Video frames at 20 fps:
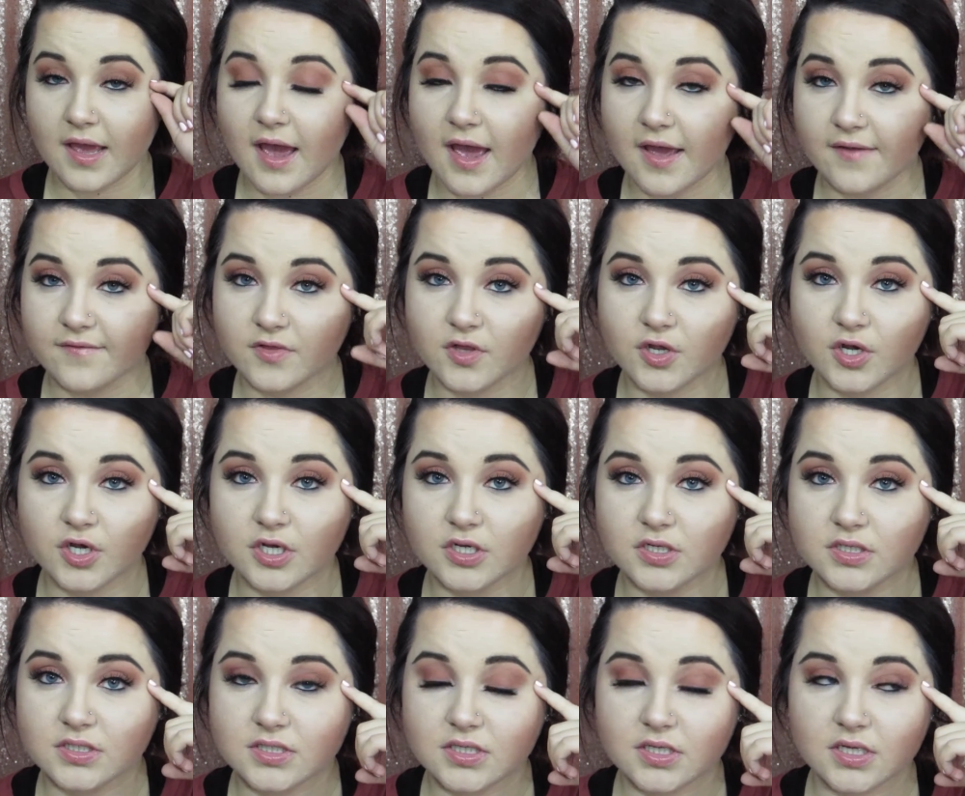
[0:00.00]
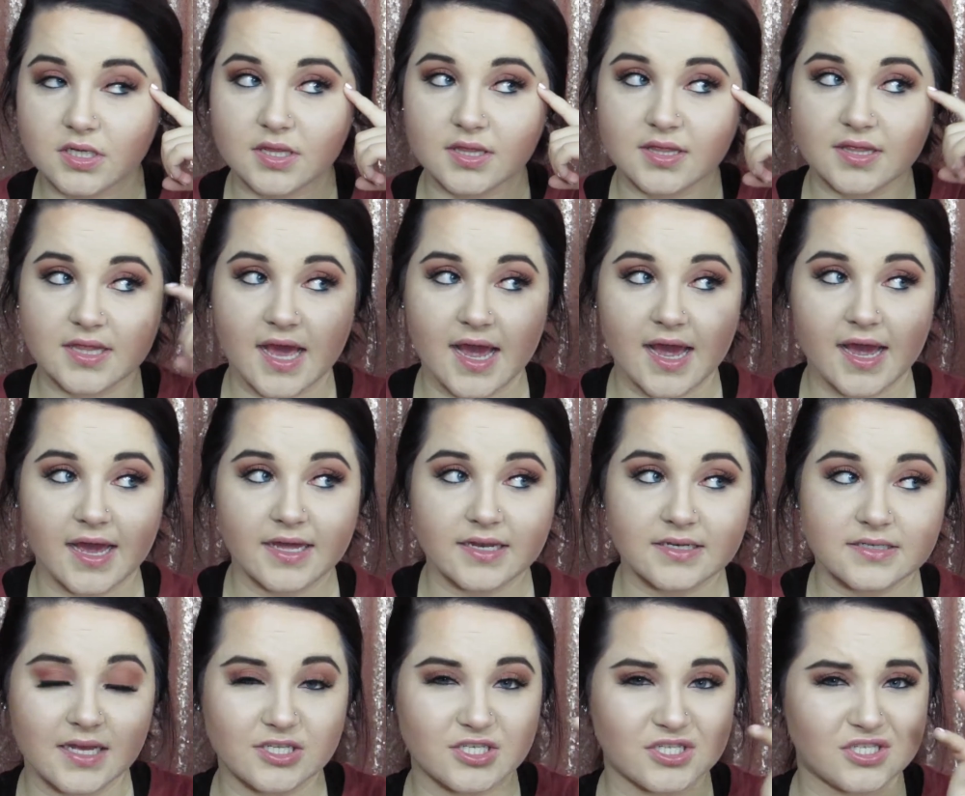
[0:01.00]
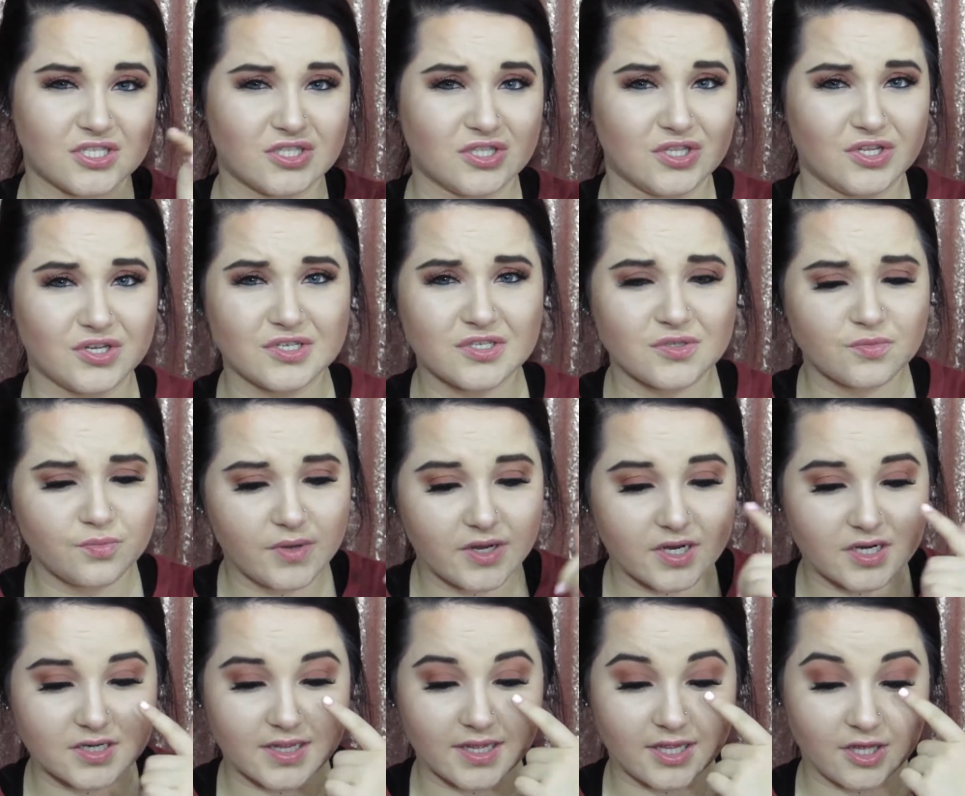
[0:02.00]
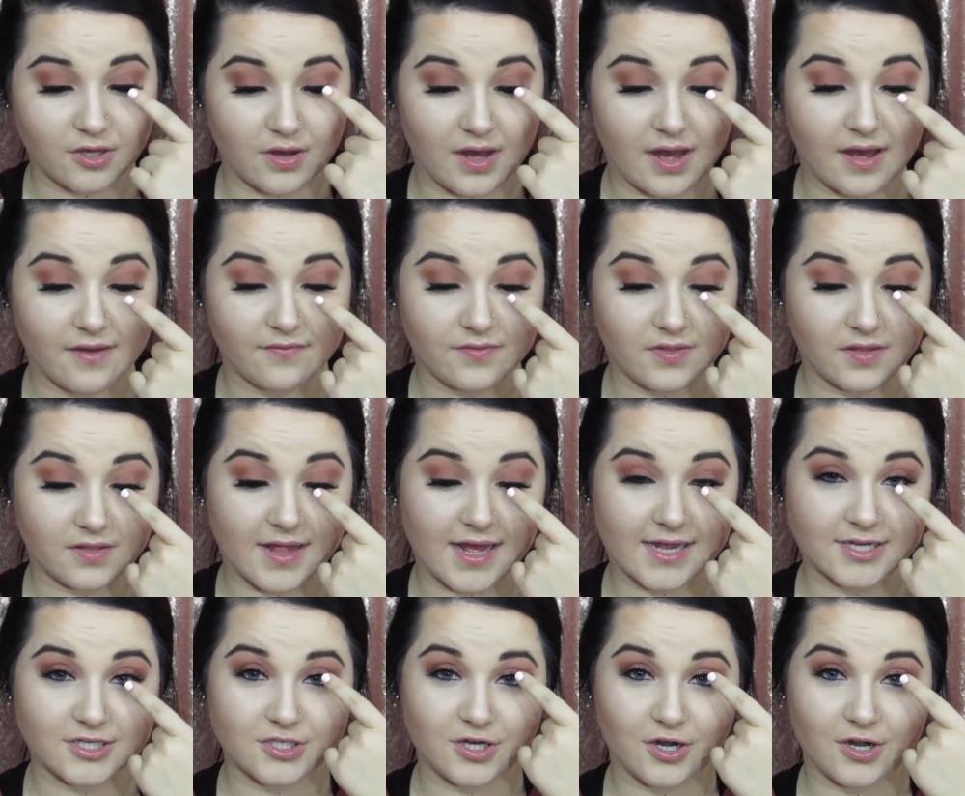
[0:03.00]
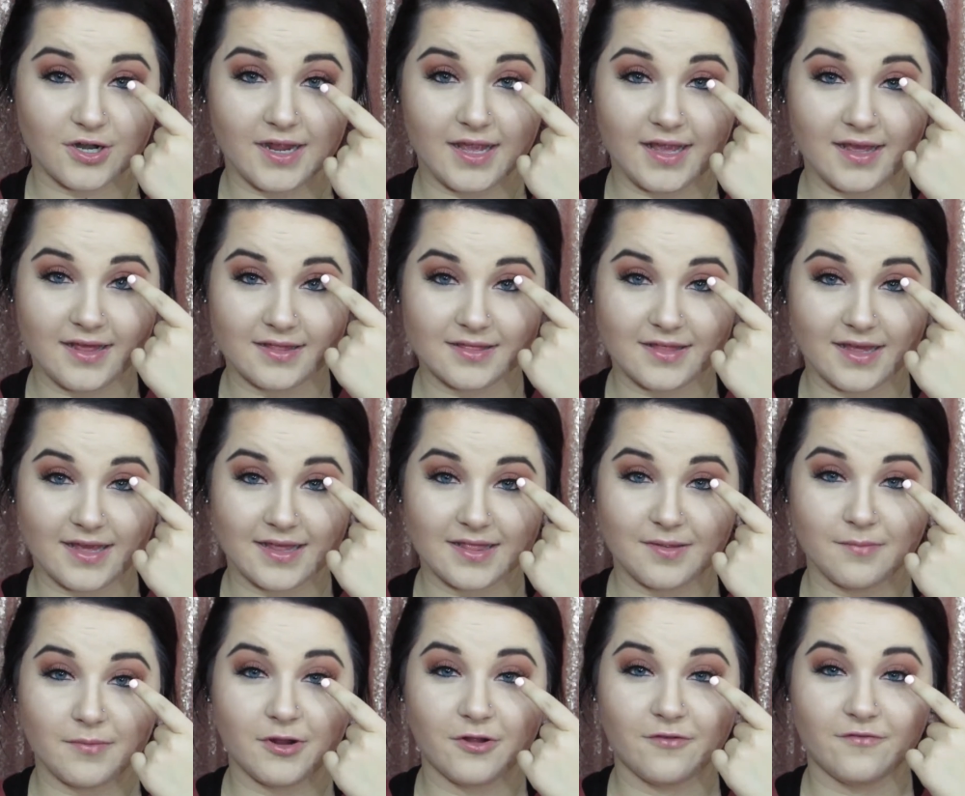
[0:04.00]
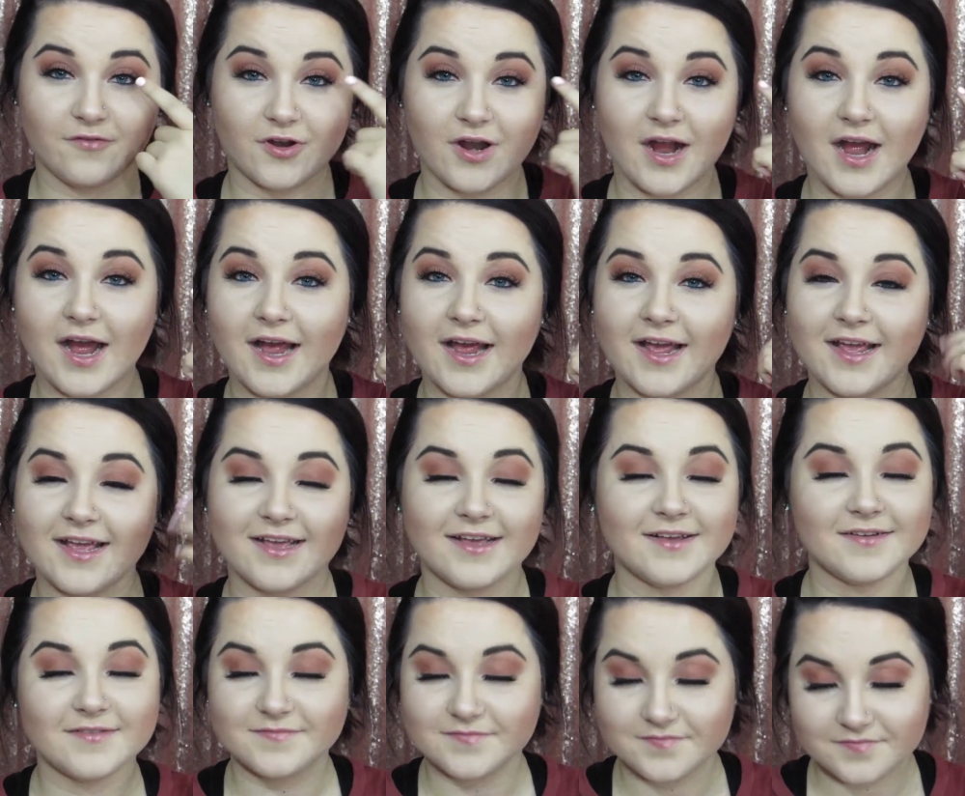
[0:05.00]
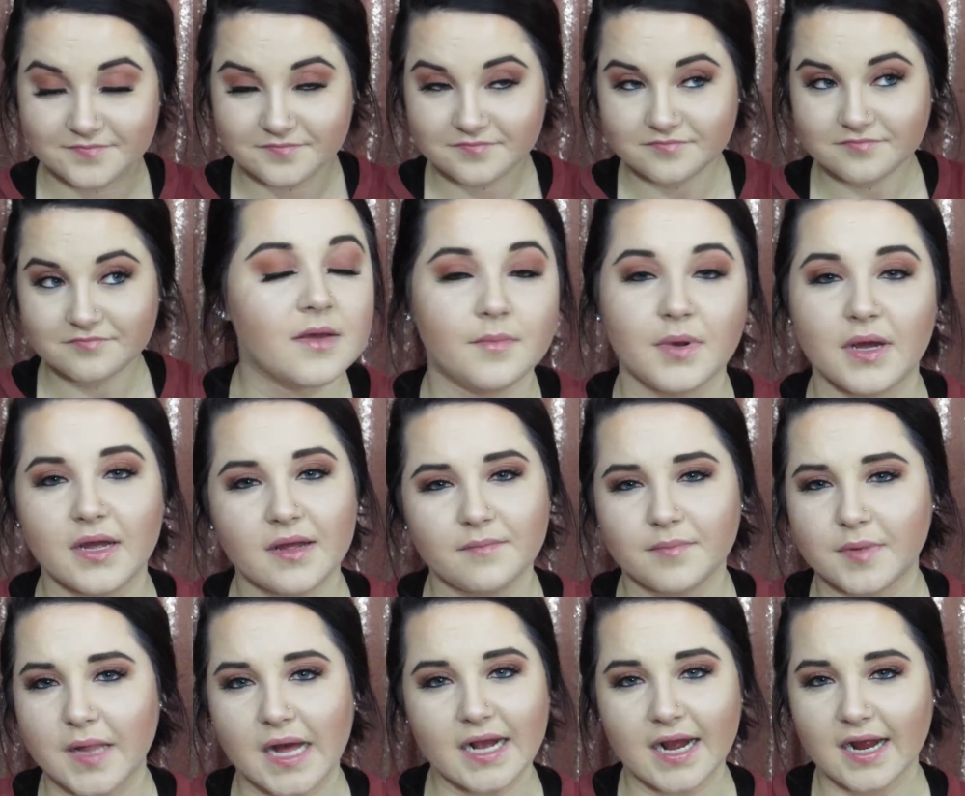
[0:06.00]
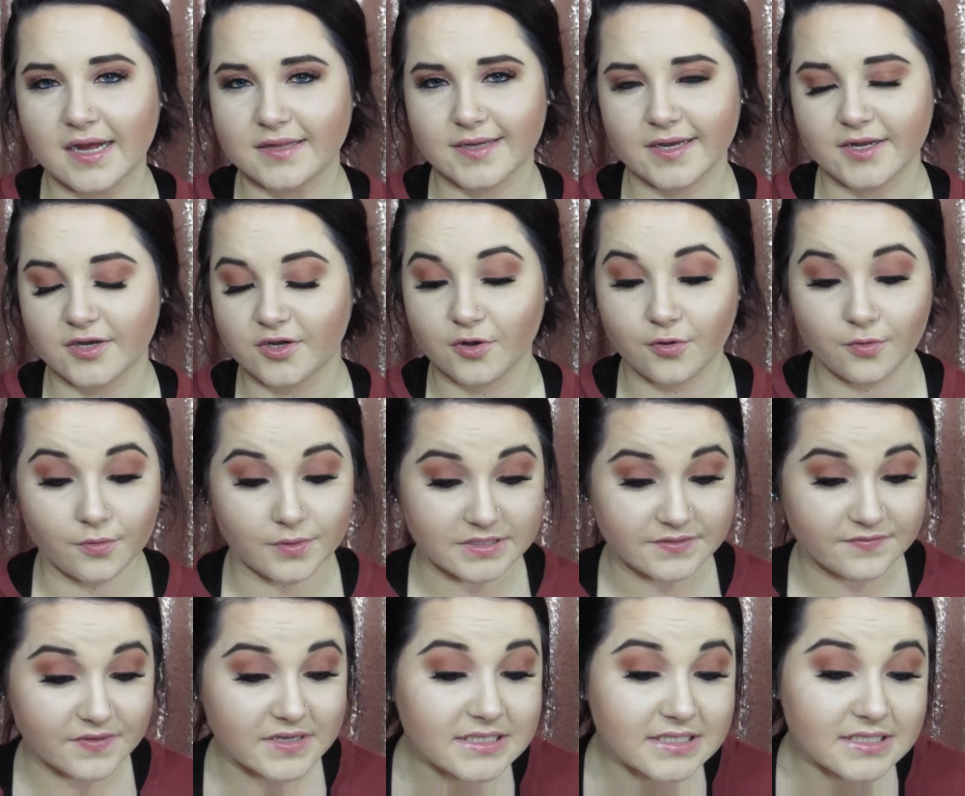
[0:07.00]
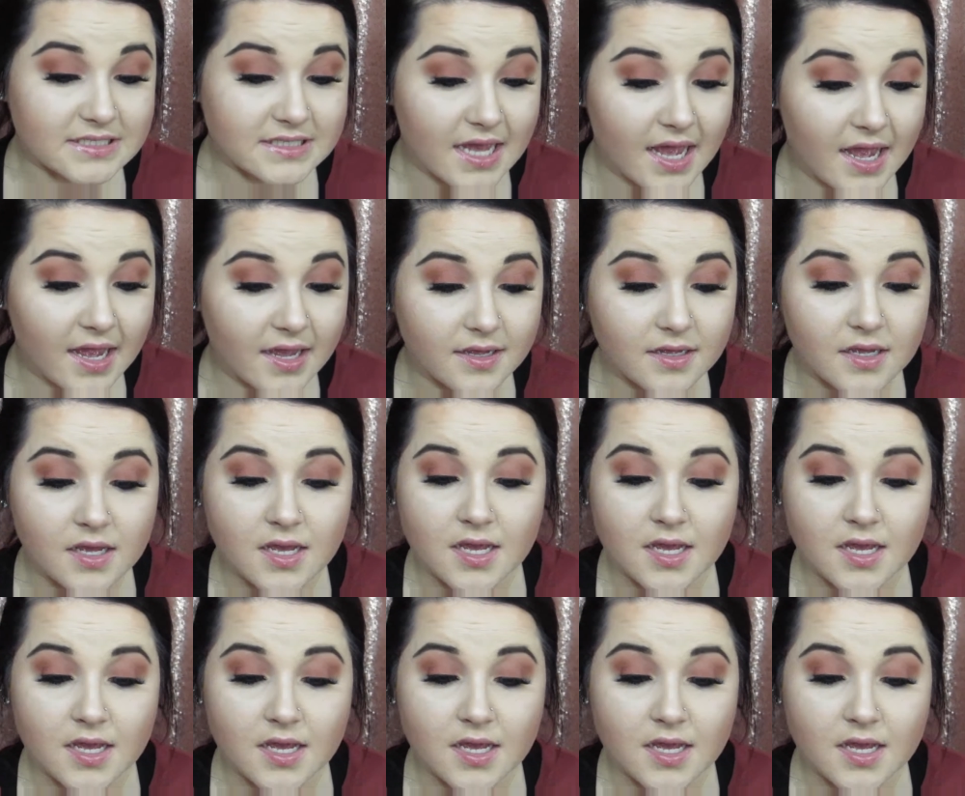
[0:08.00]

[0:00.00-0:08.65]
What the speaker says: I've learned that it just looks weird, like you'll have the lash starting like in the middle of your eye. But black eyeliner always fixes that.